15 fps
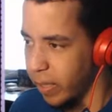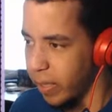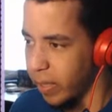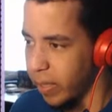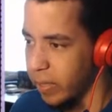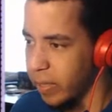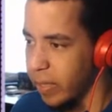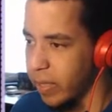uh,
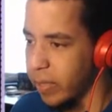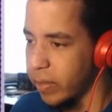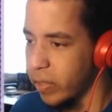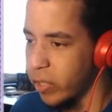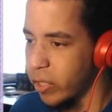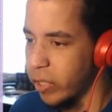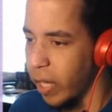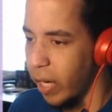let's let
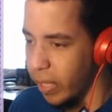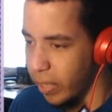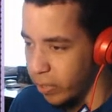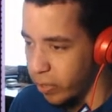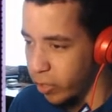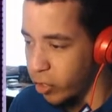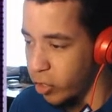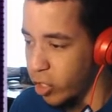shiny
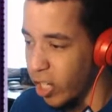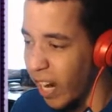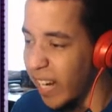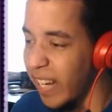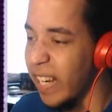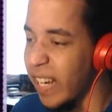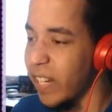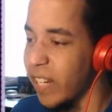
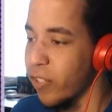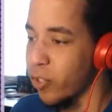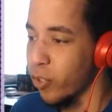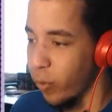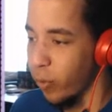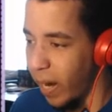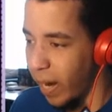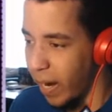shiny
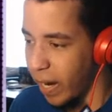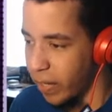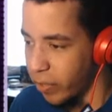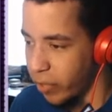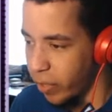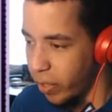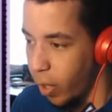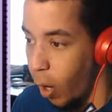
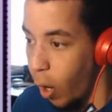trash.